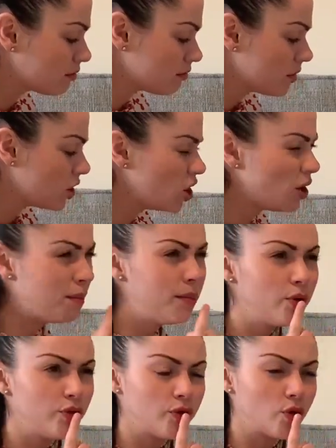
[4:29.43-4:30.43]
The number
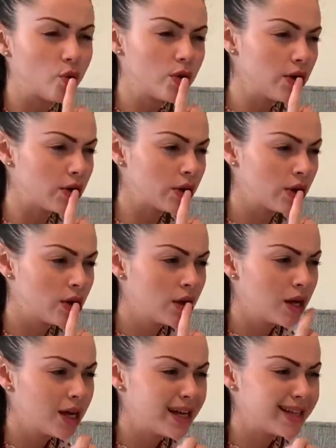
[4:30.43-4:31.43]
4,
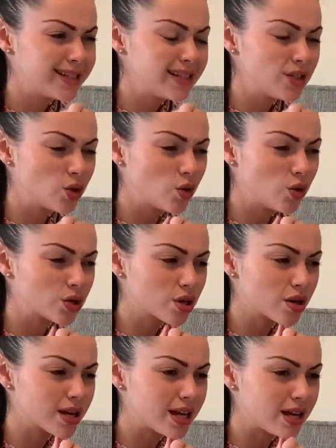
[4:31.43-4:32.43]
is it odd or
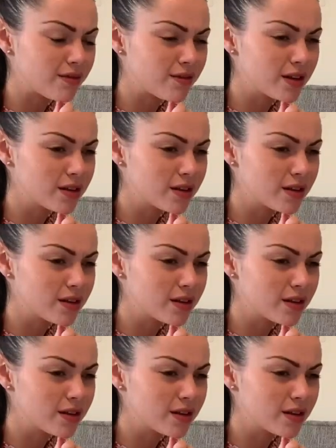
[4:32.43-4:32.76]
even?